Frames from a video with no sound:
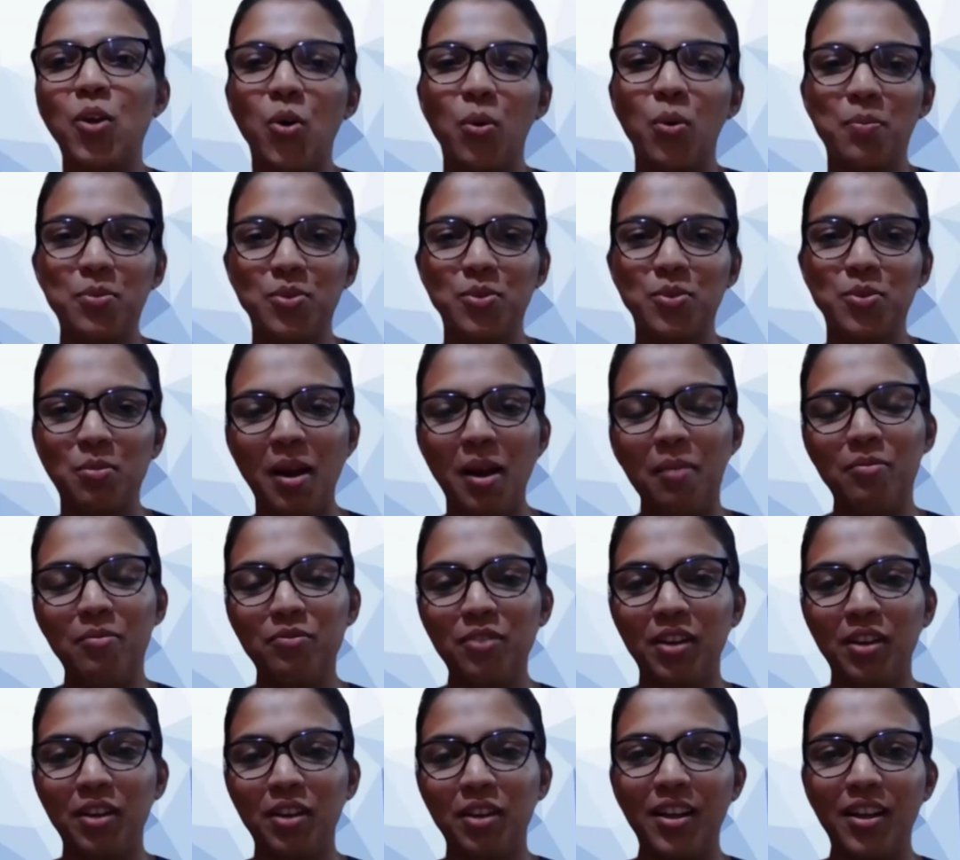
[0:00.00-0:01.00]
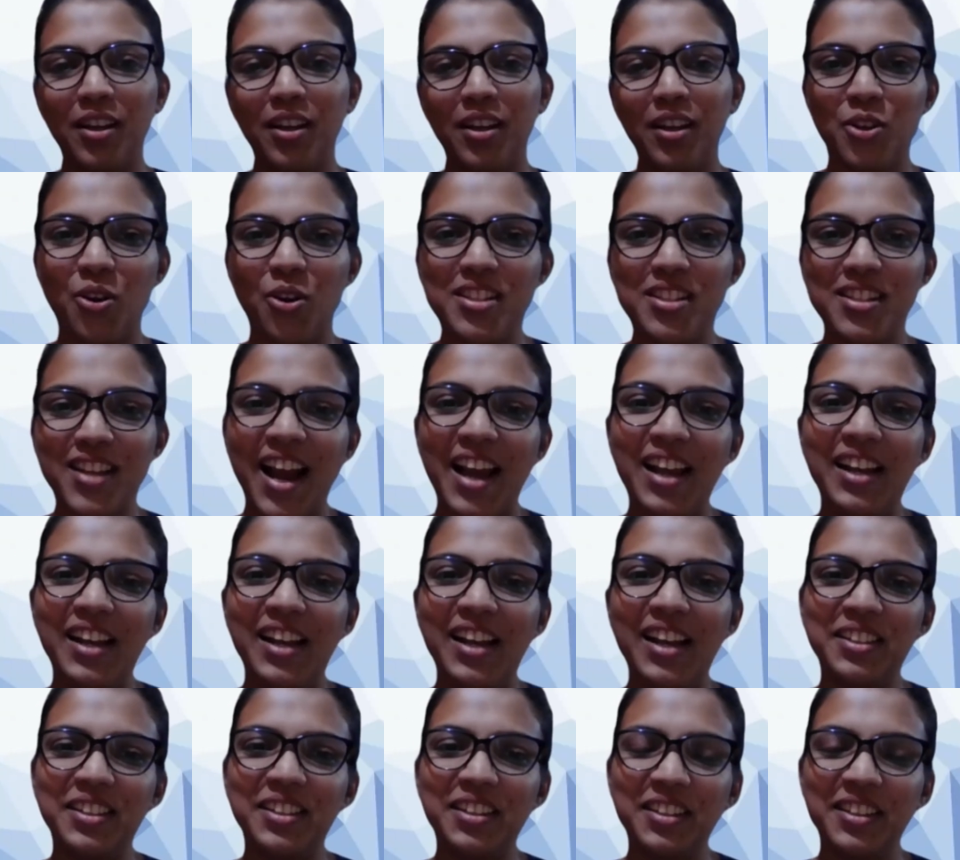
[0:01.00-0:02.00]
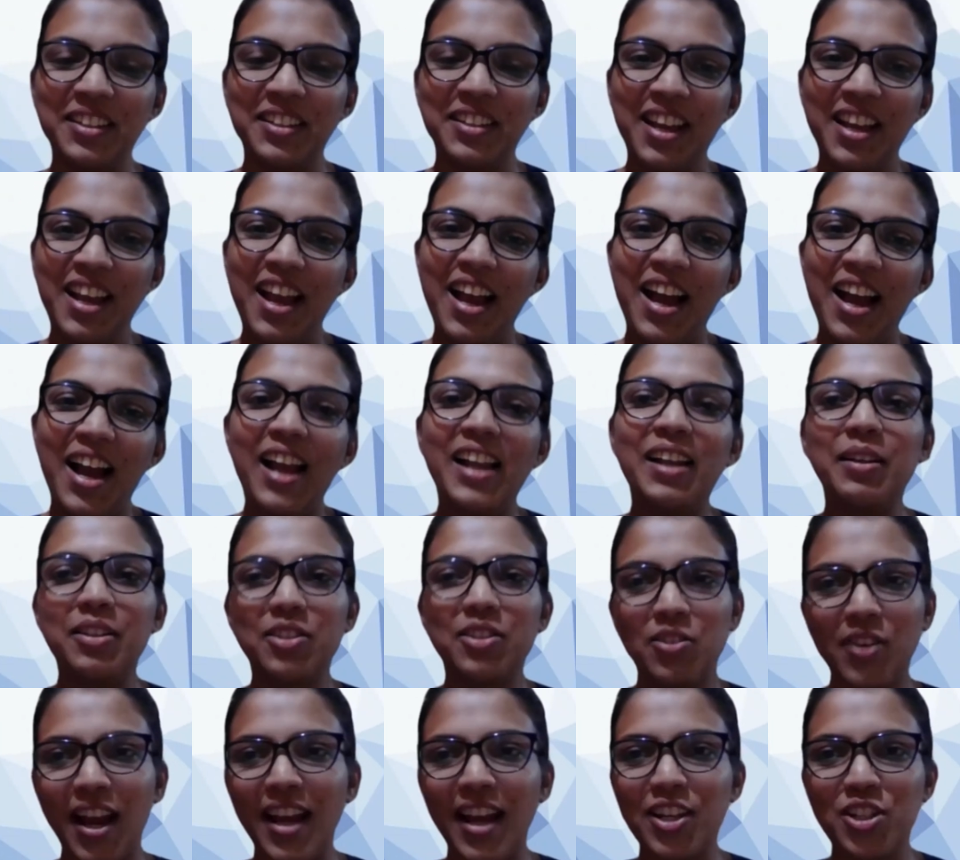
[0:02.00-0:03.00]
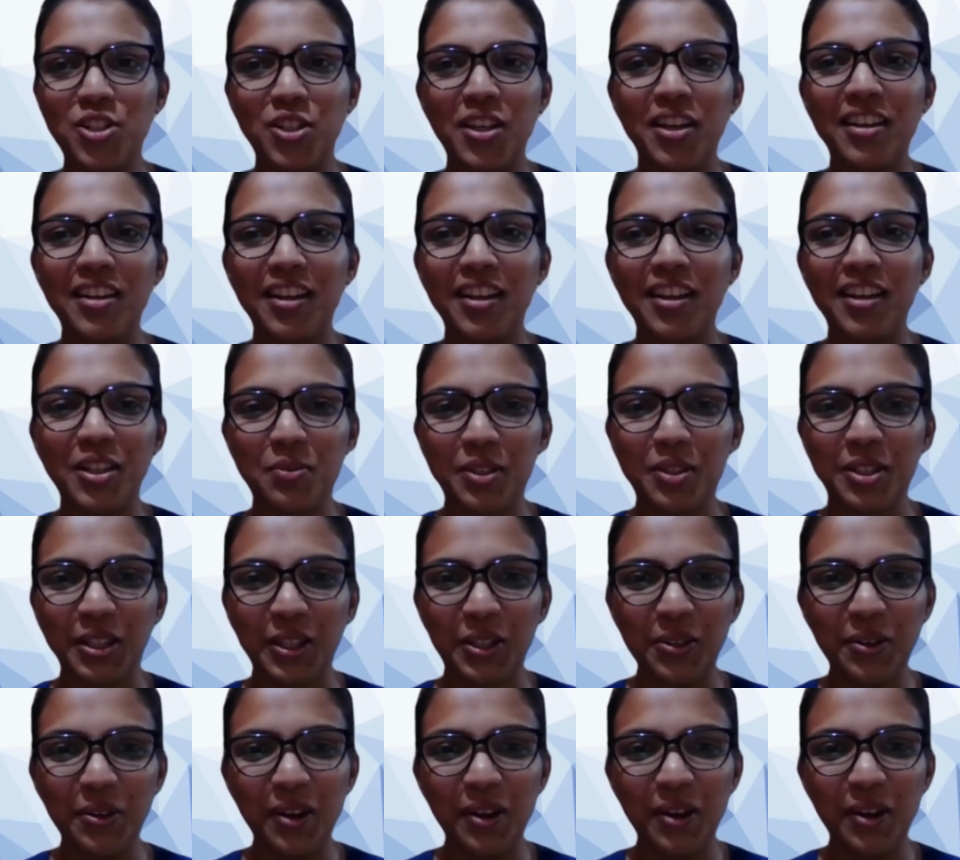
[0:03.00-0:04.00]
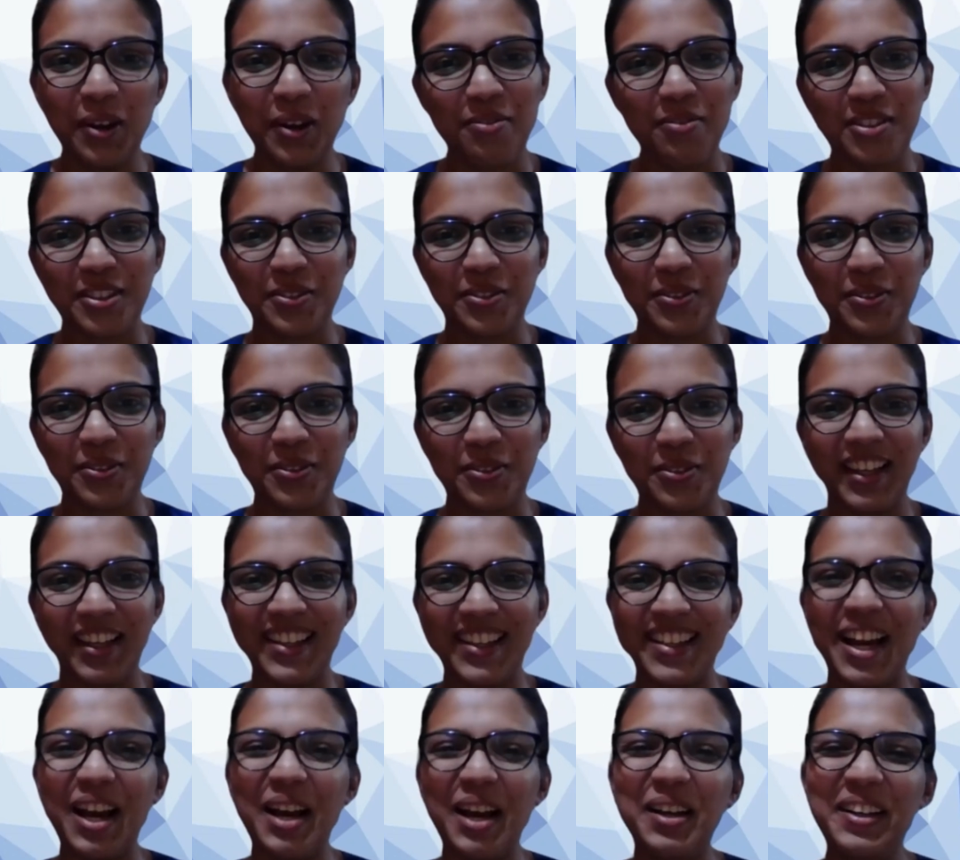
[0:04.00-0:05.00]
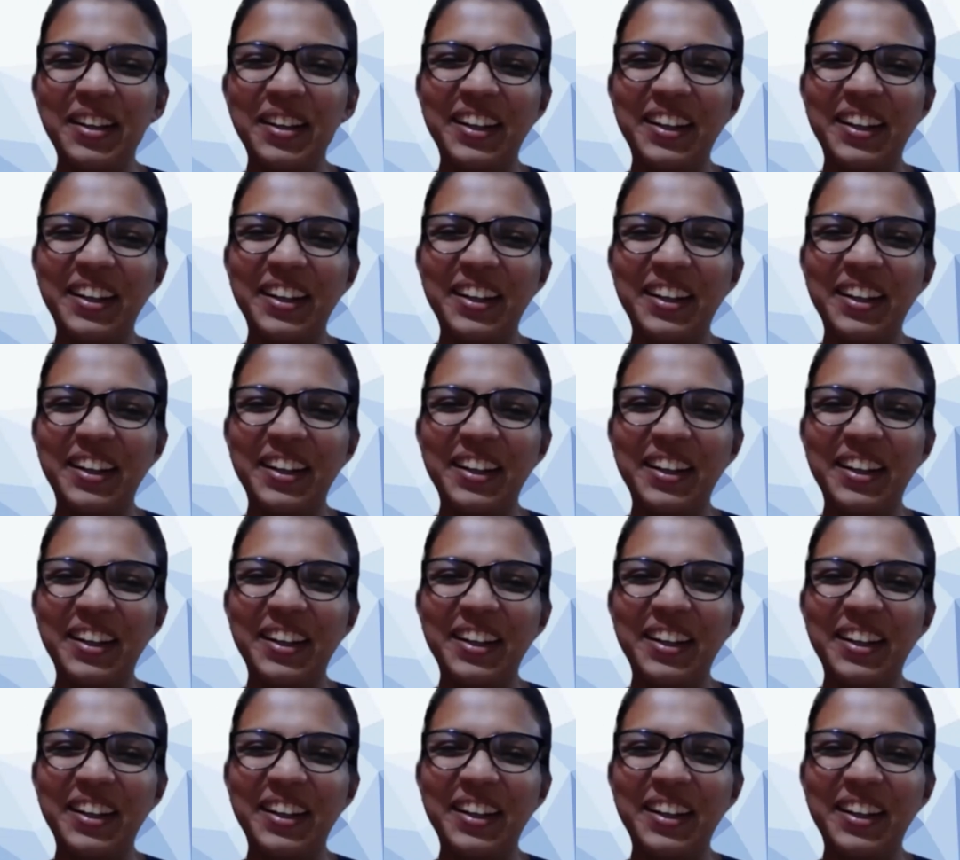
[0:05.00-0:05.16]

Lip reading: I think very promising. I'll try sharing it with you after doing it.